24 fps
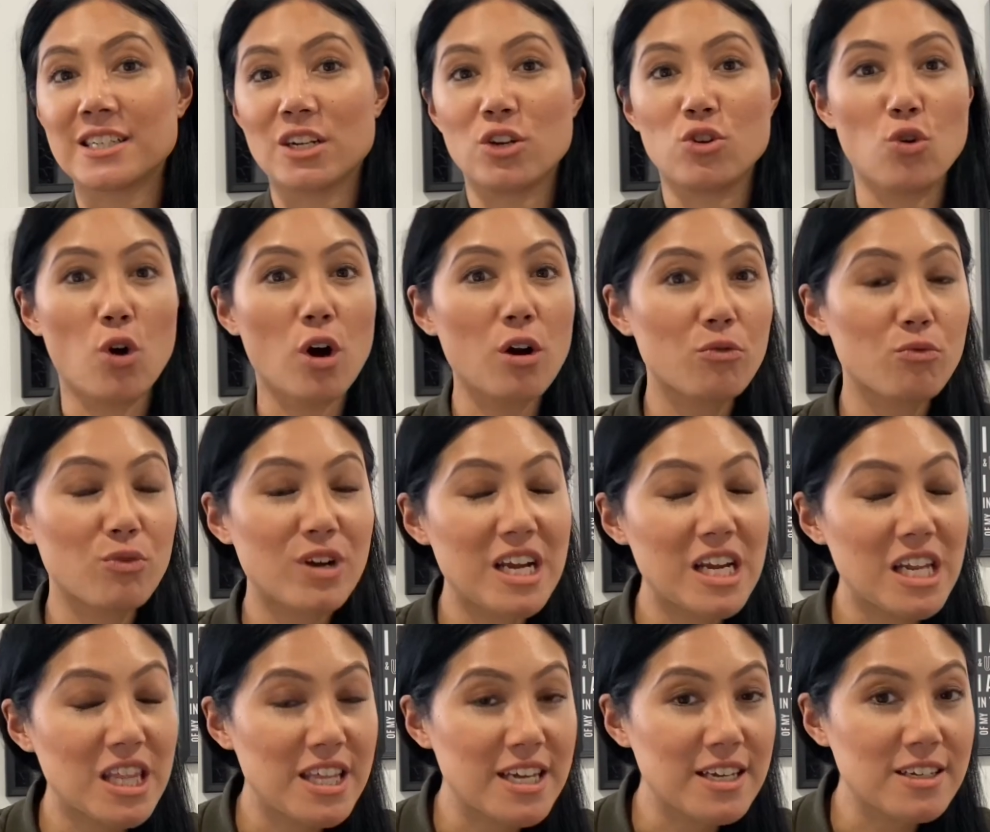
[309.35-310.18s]
not
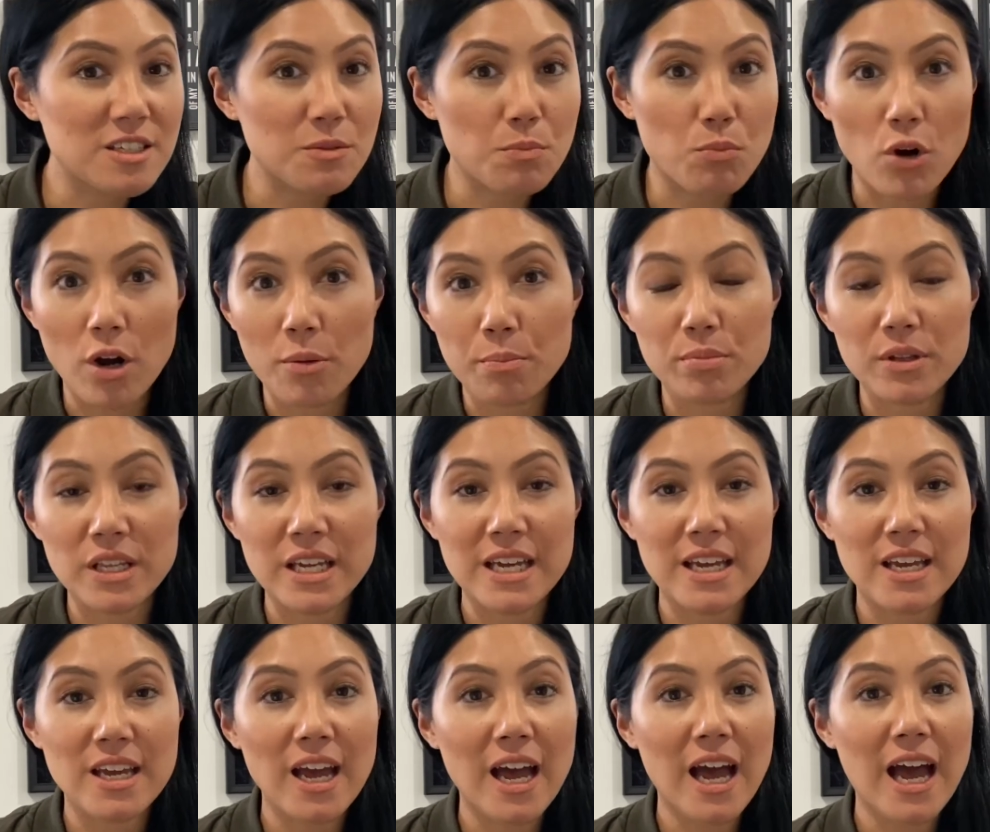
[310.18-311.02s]
read things
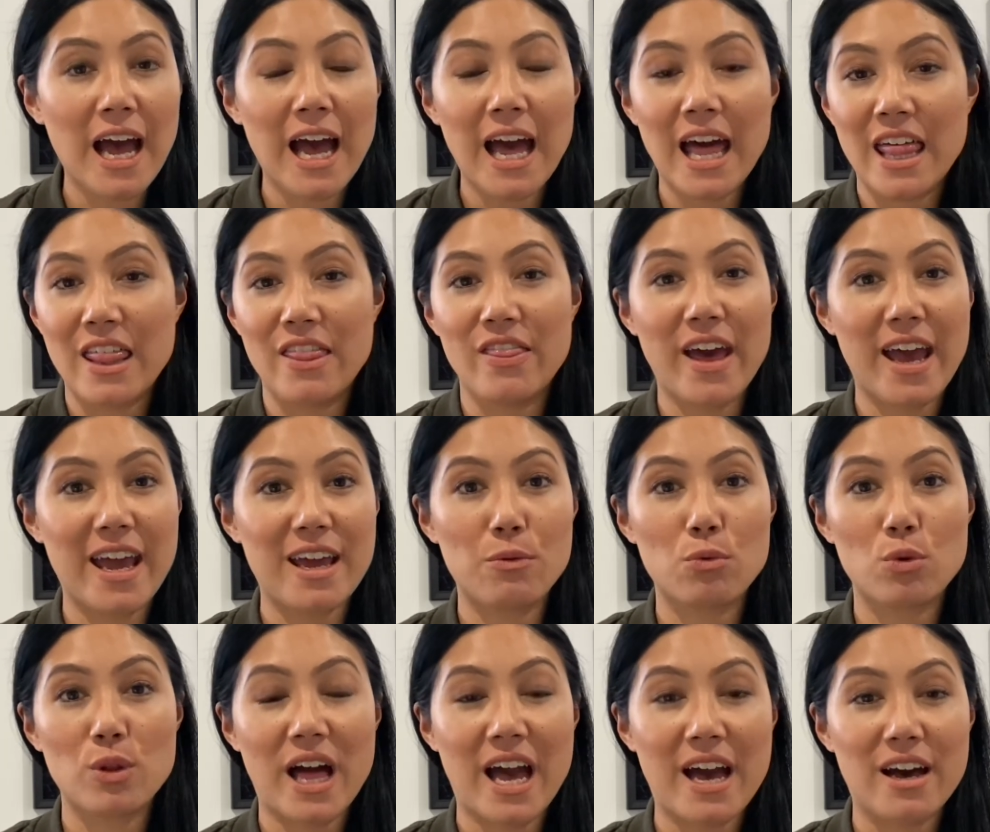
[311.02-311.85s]
properly. They
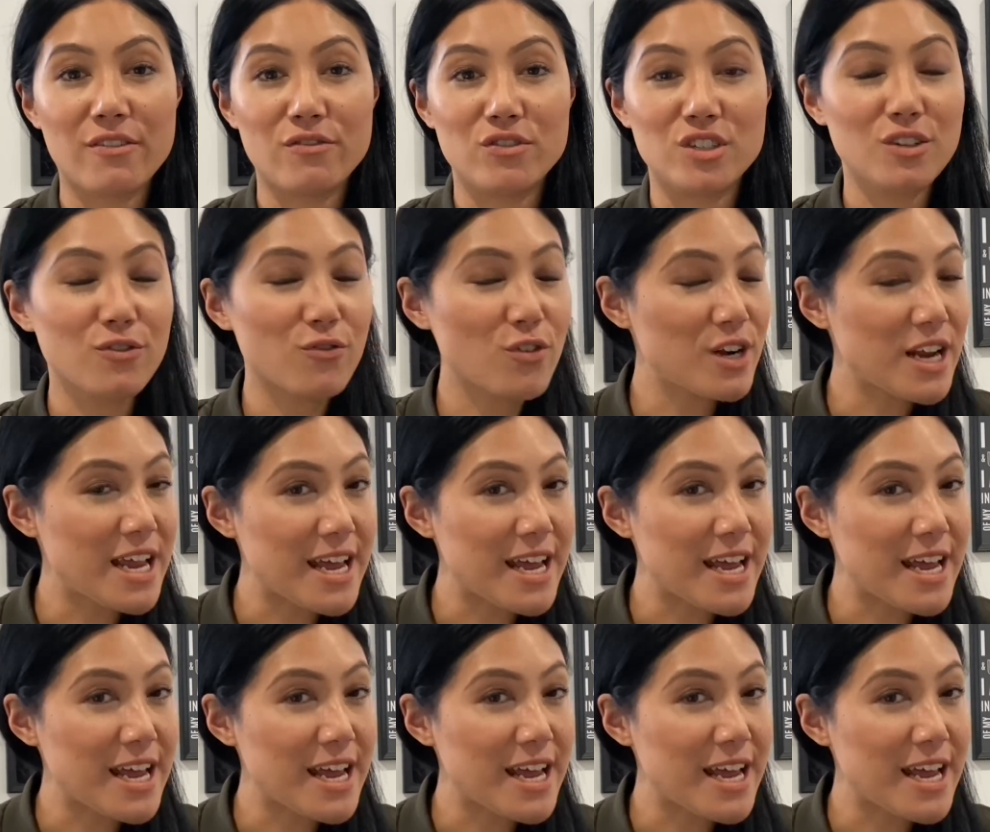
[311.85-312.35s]
will have different